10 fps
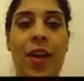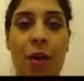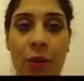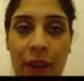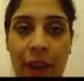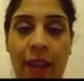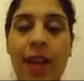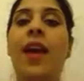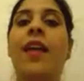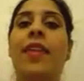
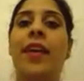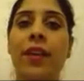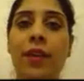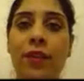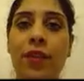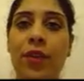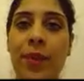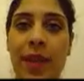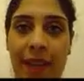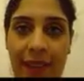Okay, thank you for being